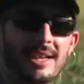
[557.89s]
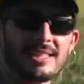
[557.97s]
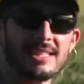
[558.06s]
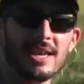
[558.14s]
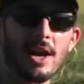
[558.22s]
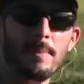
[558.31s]
like
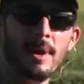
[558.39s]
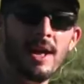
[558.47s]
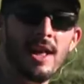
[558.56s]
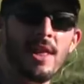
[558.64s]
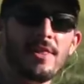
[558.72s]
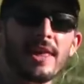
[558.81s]
to dub
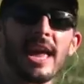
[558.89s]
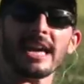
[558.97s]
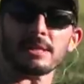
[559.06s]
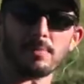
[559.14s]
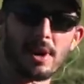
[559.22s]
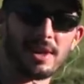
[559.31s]
the
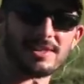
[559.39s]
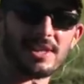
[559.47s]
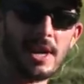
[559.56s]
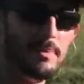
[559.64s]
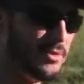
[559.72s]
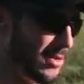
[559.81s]
X-Products
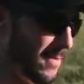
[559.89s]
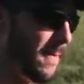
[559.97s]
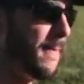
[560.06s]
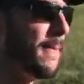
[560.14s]
games.